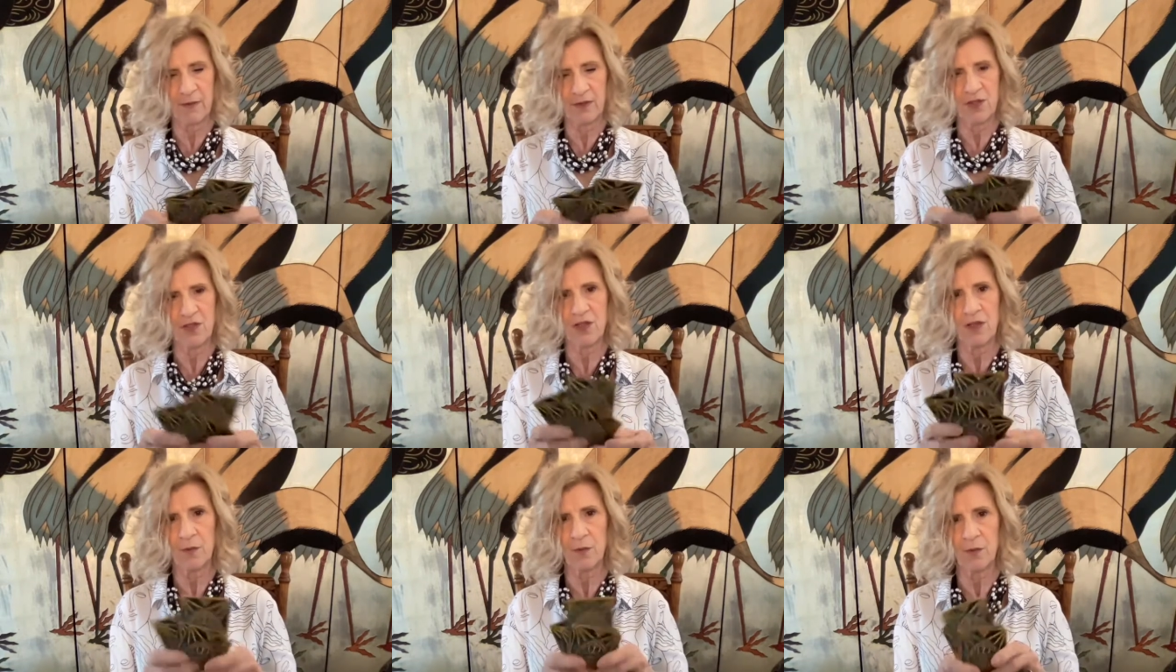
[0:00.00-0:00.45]

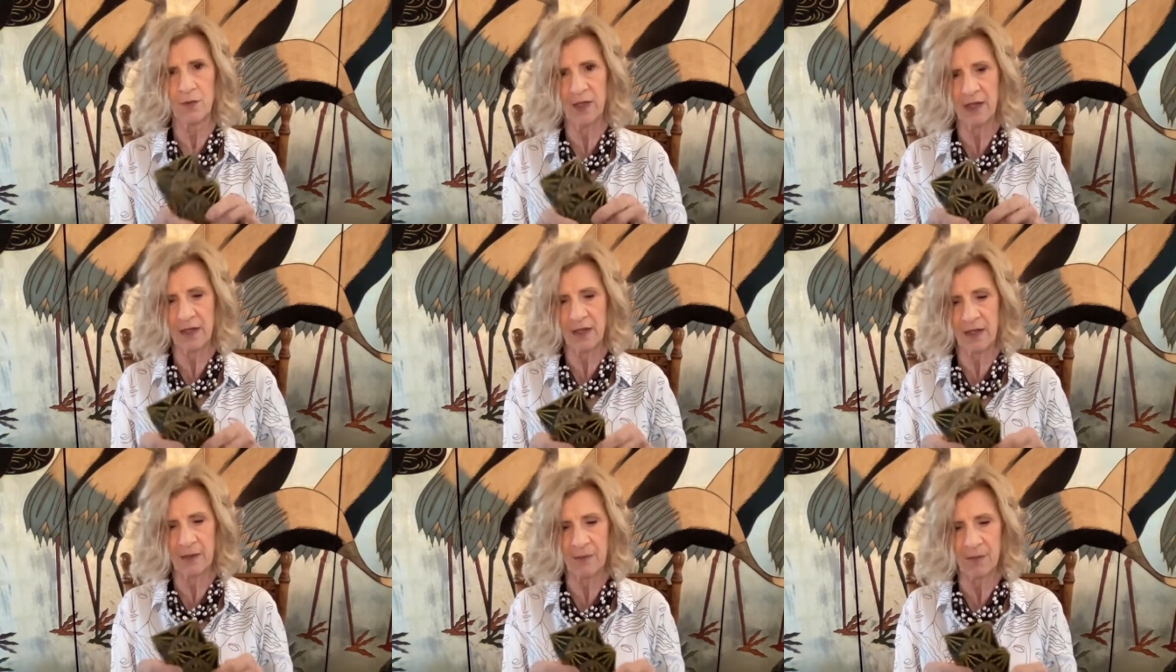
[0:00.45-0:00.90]
which I will
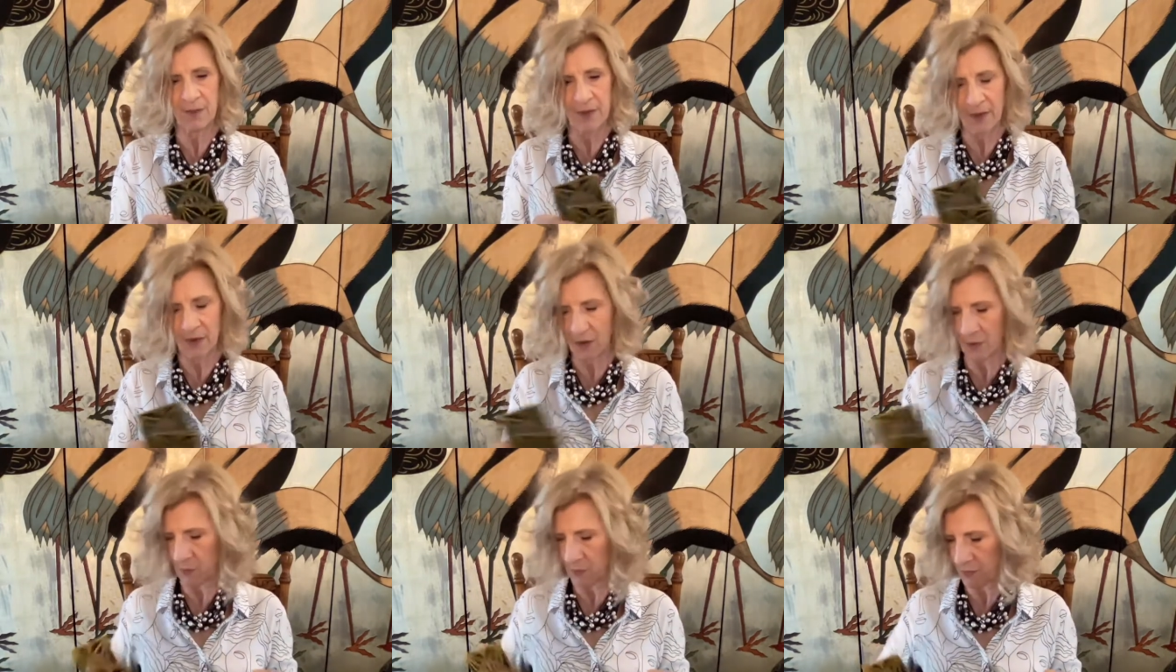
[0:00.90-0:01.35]
keep
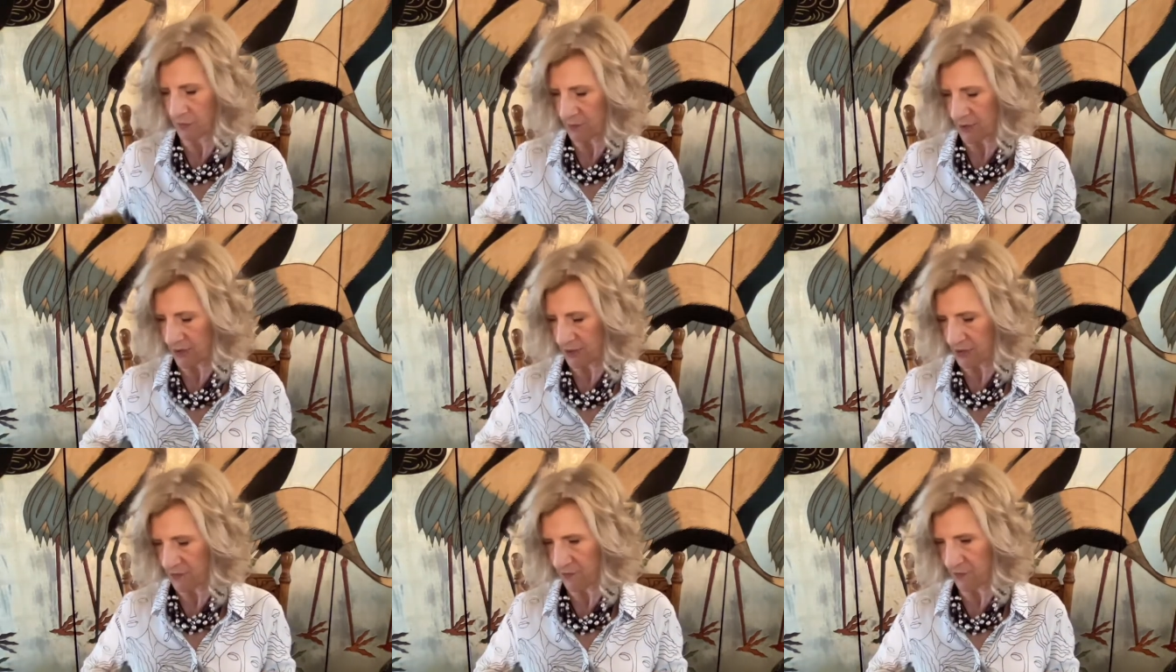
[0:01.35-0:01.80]
and I will
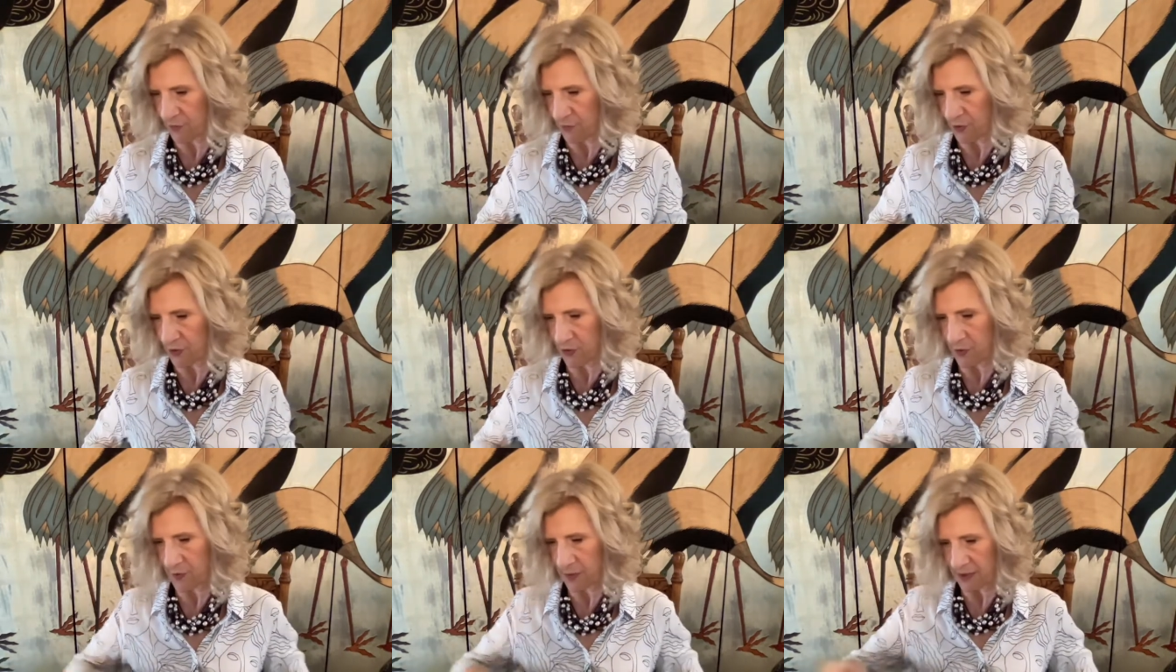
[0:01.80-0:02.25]
read for
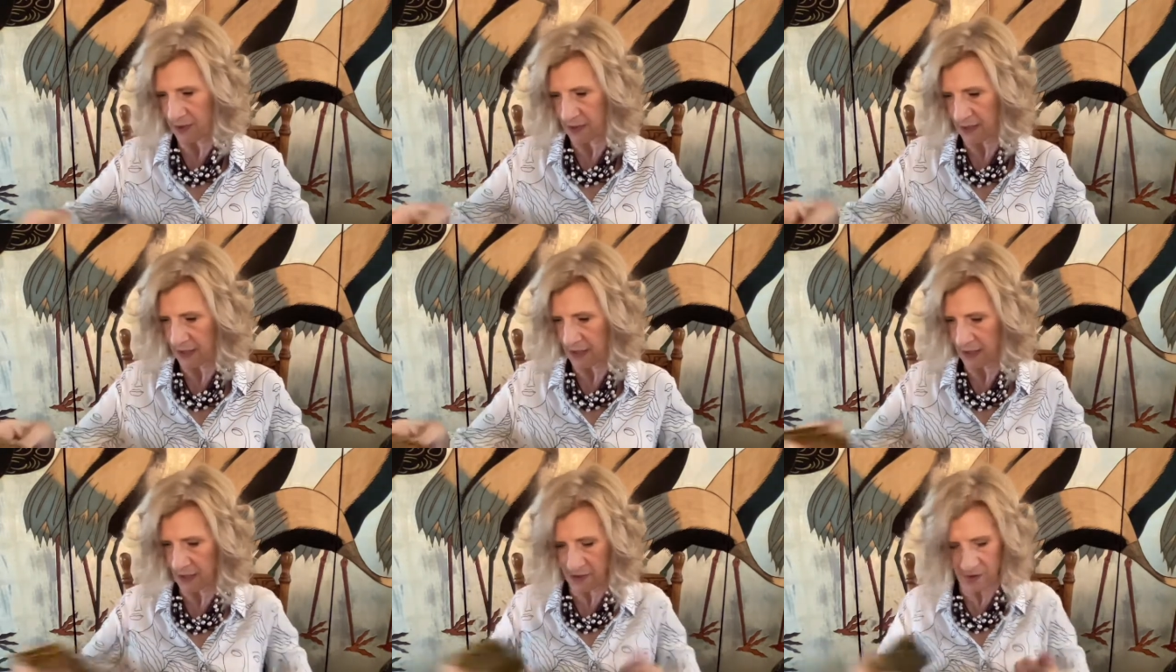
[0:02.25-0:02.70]
you at
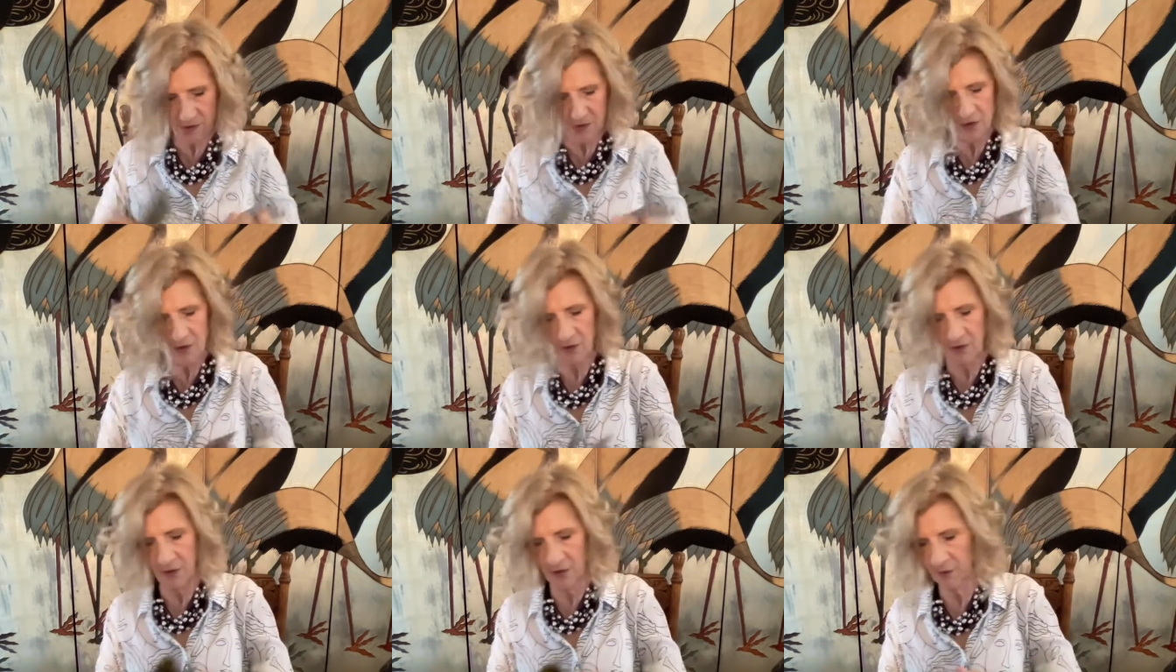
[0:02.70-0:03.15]
the end
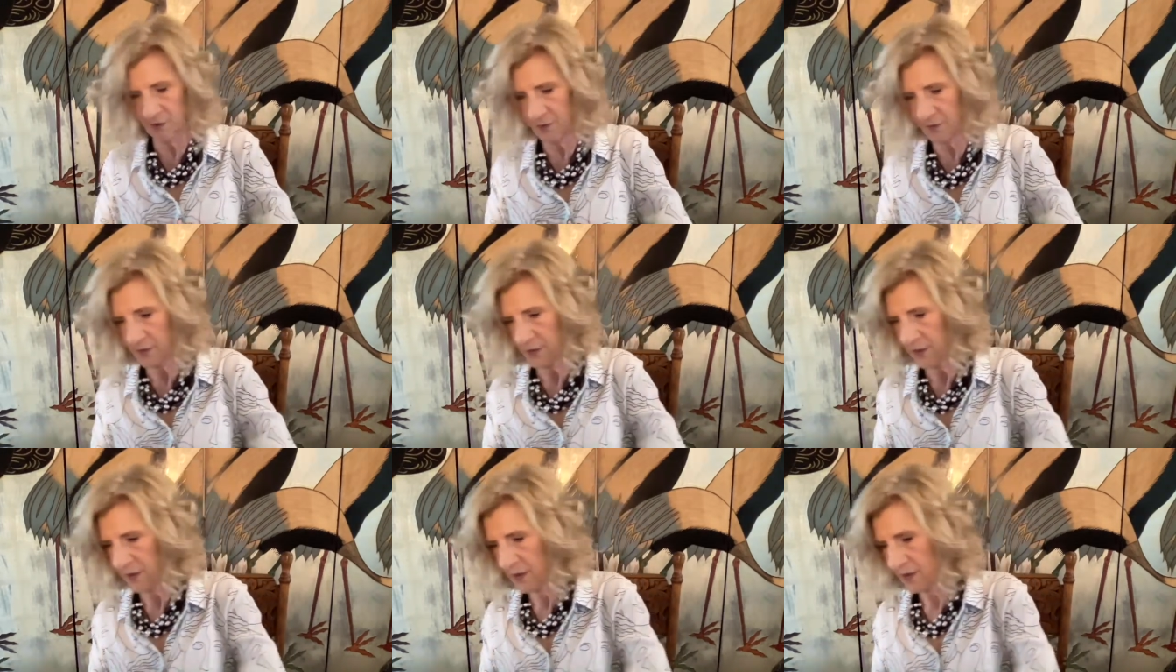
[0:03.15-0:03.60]
of